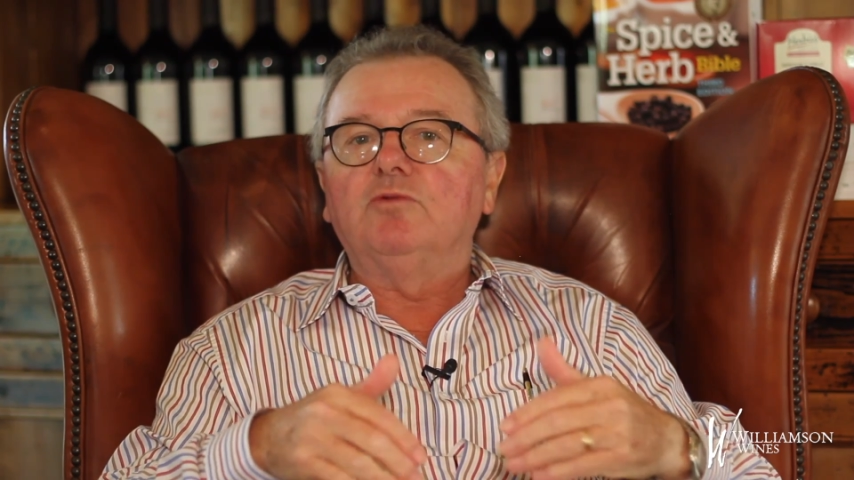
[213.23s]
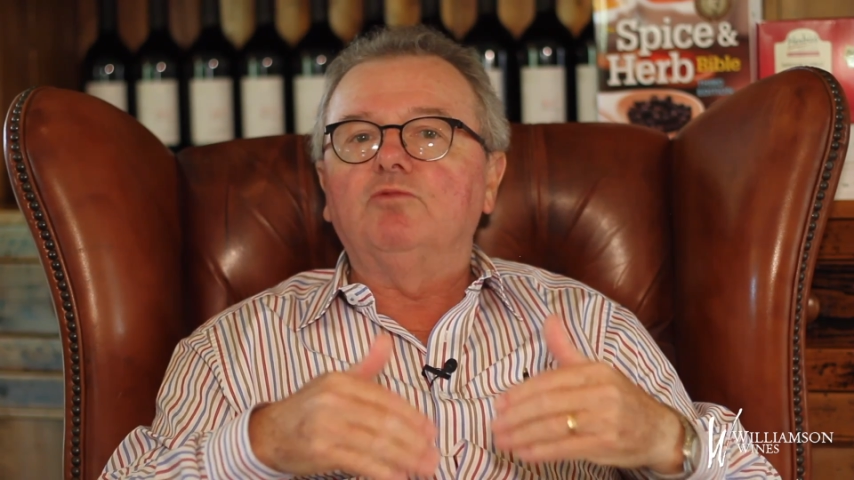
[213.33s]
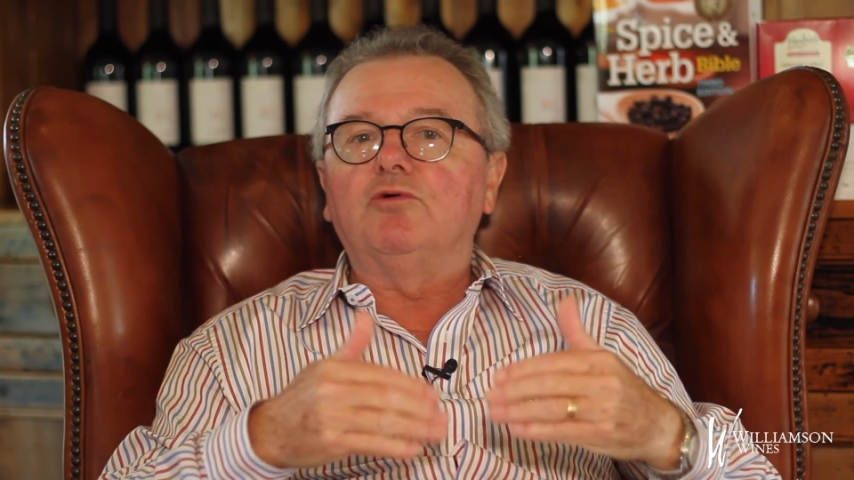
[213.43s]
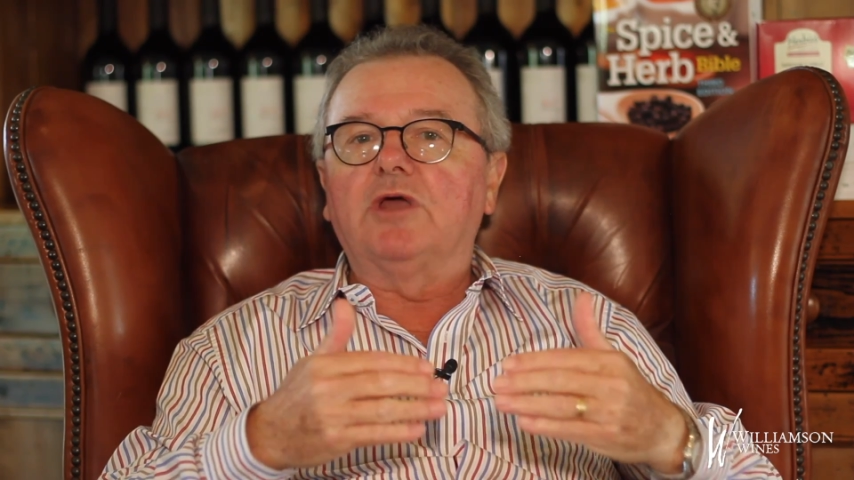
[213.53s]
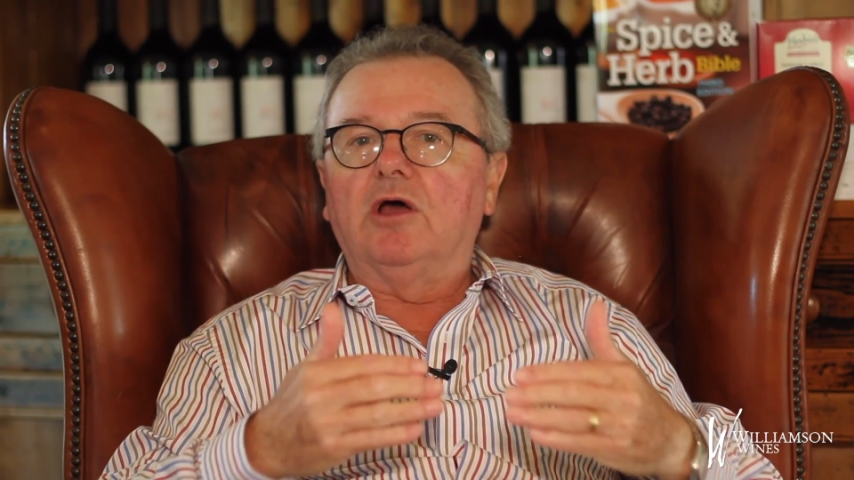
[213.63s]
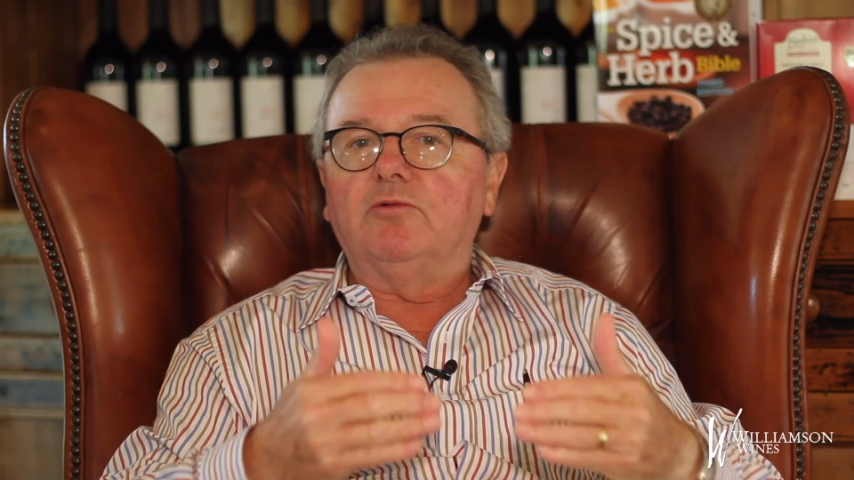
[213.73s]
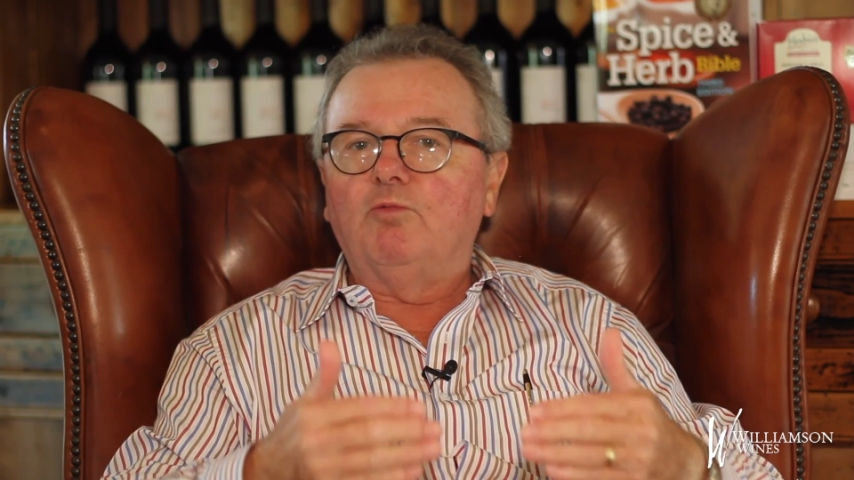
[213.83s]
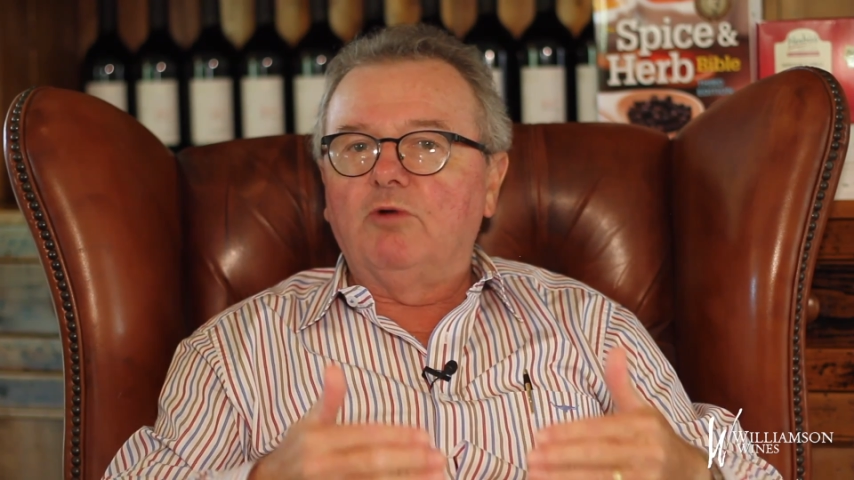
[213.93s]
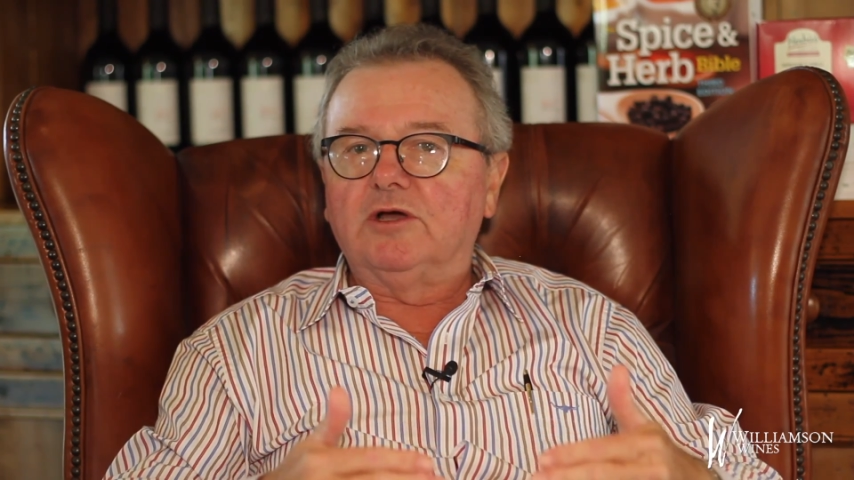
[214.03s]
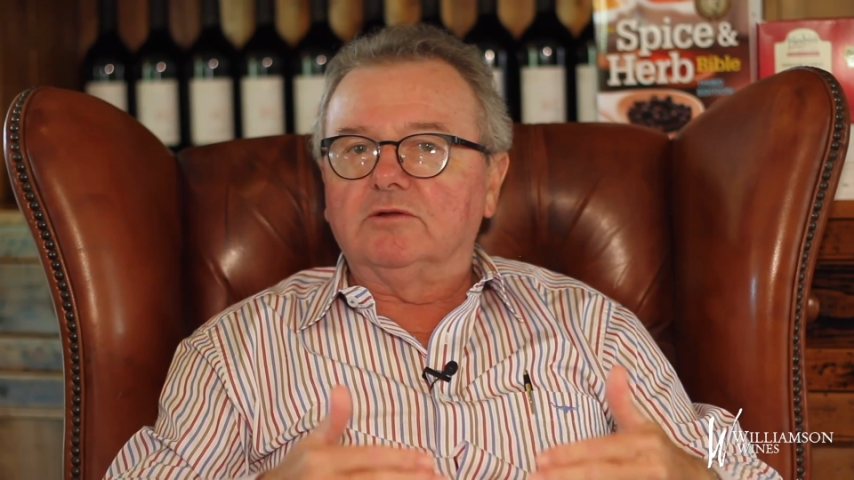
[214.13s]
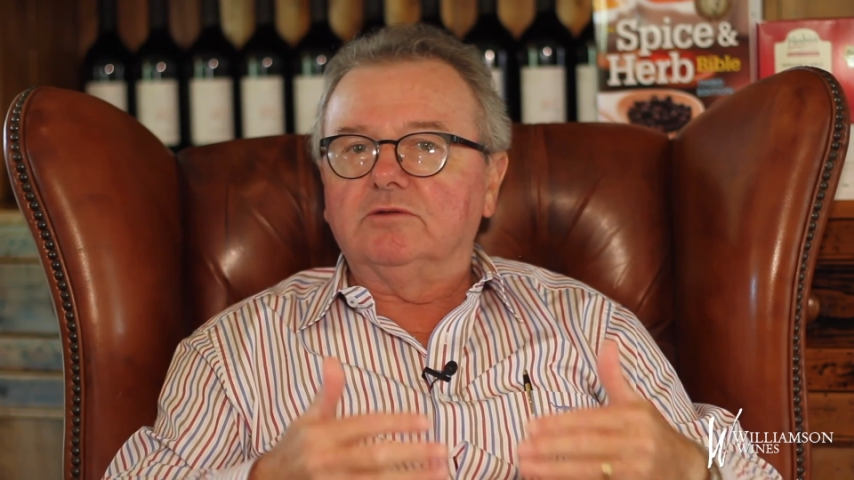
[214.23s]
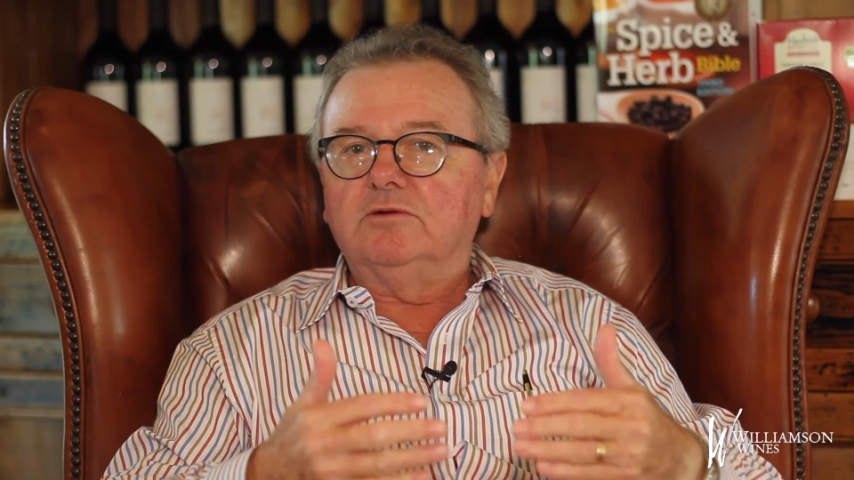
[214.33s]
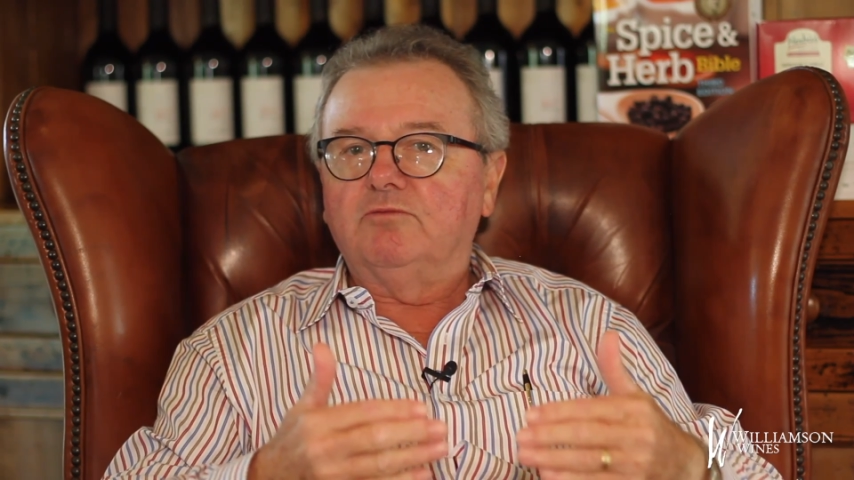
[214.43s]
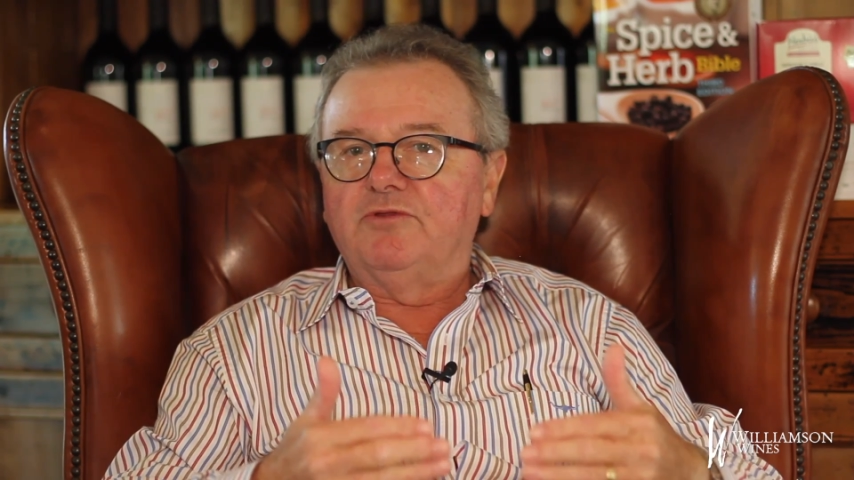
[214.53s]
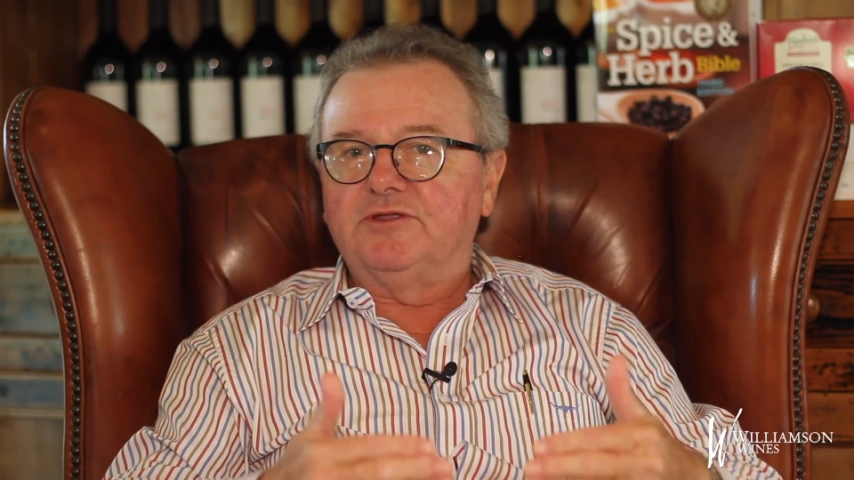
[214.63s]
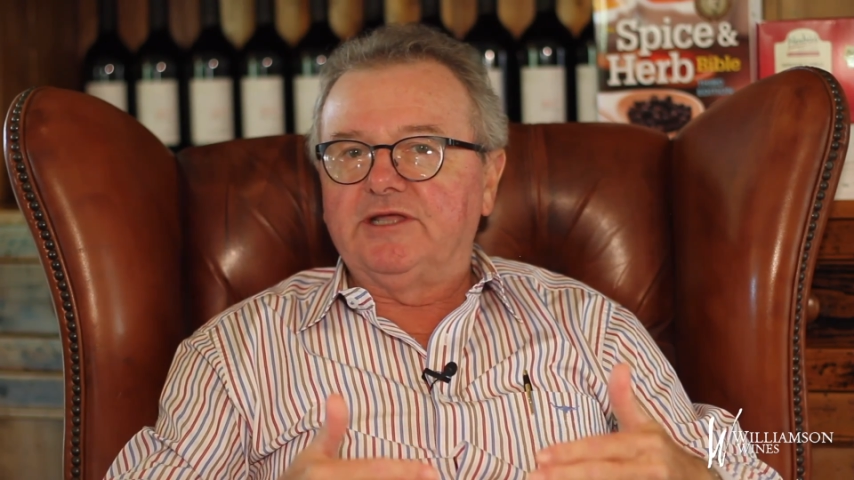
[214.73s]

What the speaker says: will go well with the